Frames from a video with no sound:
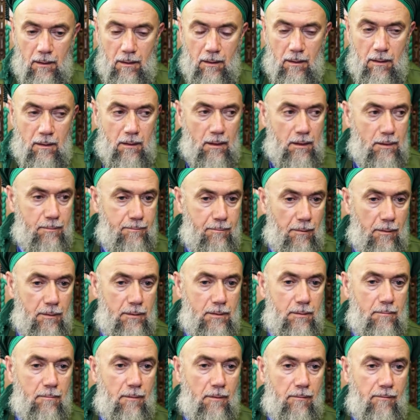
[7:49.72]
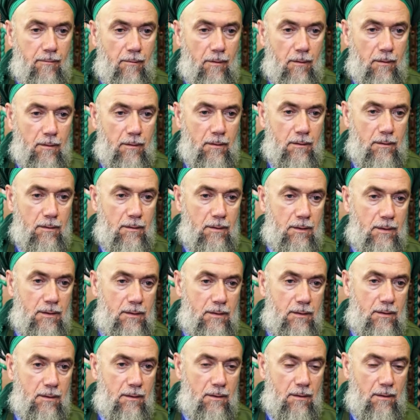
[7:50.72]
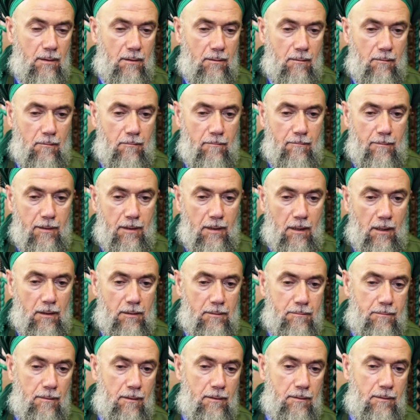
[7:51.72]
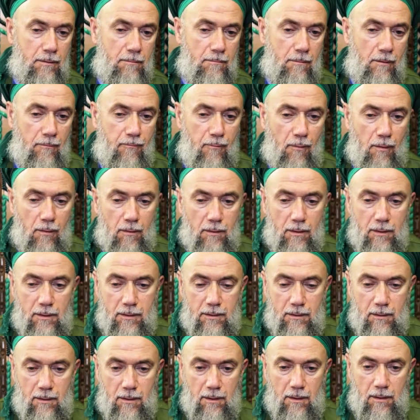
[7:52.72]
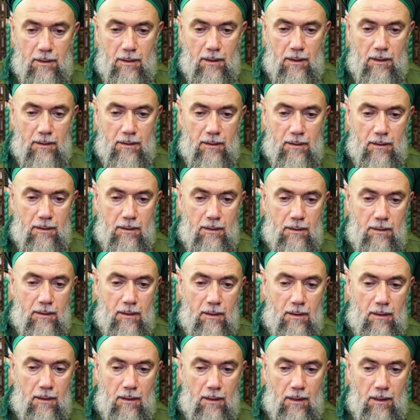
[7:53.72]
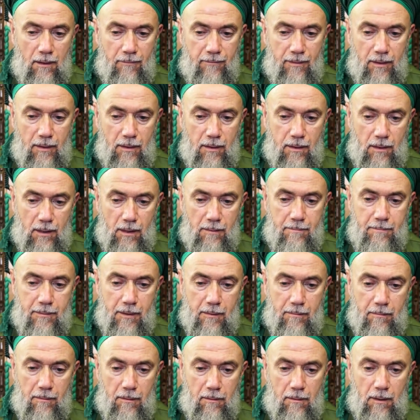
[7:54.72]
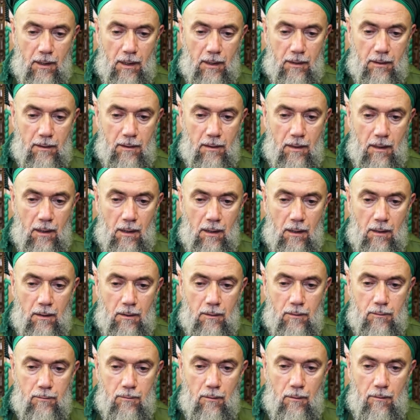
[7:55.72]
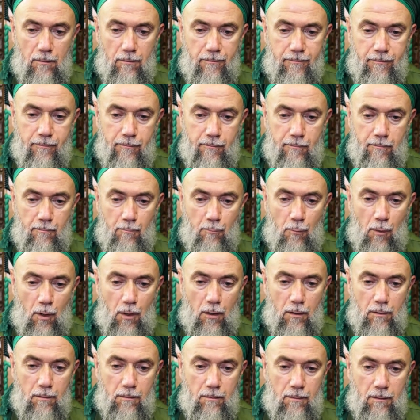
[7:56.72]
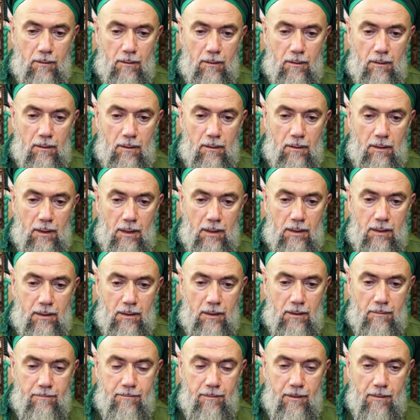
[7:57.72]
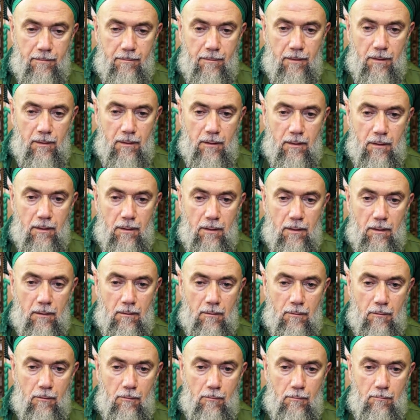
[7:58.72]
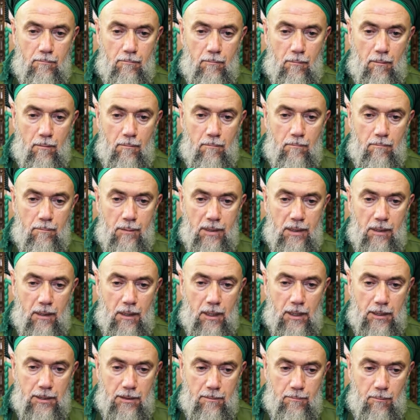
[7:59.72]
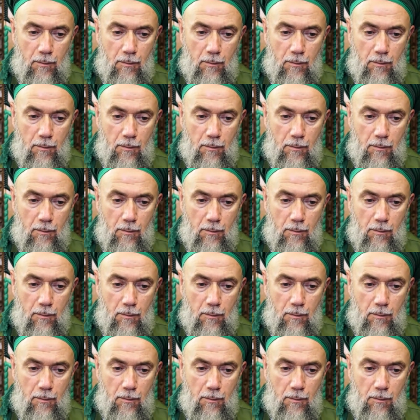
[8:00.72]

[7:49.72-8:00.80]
Responsible for this. You will be responsible for this in the, even three people you are. So if more than three people, you will be asked